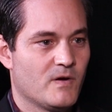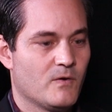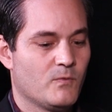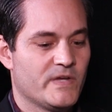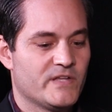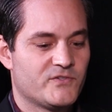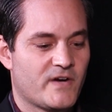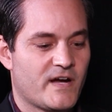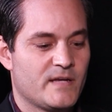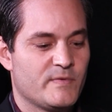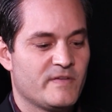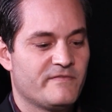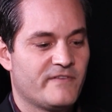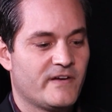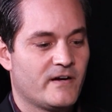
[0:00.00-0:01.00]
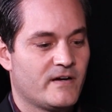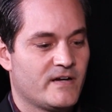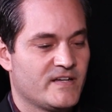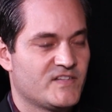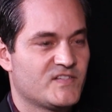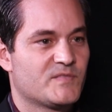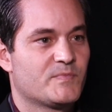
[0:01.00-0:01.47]
but we try to be
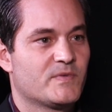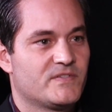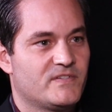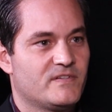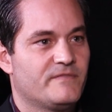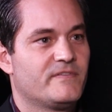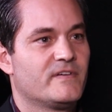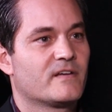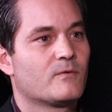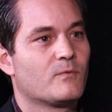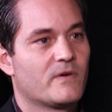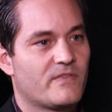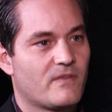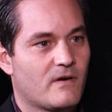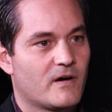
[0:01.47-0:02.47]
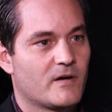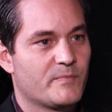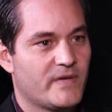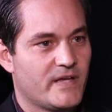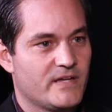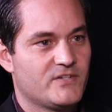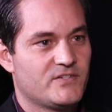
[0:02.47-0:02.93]
very specific with our
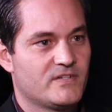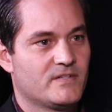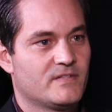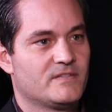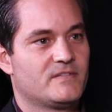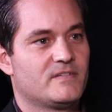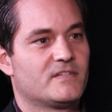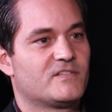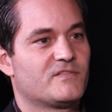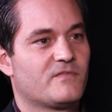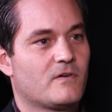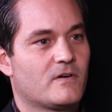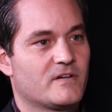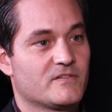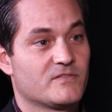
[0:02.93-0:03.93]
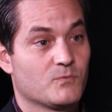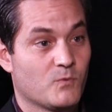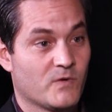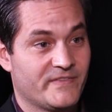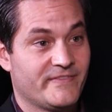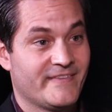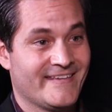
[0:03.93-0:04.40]
patients as far as
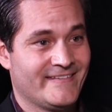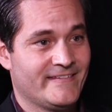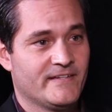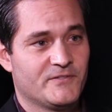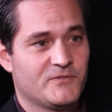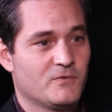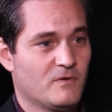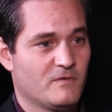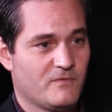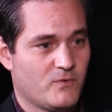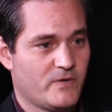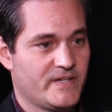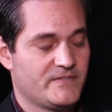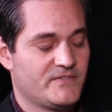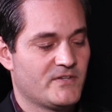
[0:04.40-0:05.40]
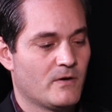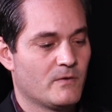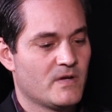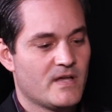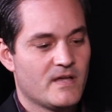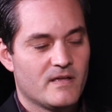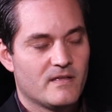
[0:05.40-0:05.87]
what they need to avoid. So,
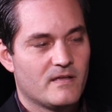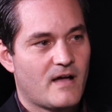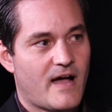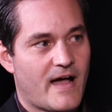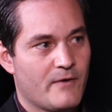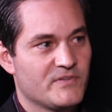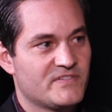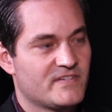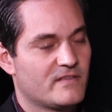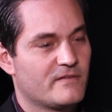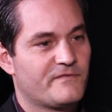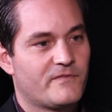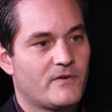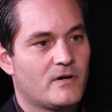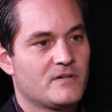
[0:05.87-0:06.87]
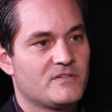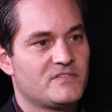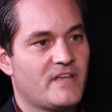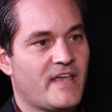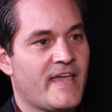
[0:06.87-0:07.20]
I would say the first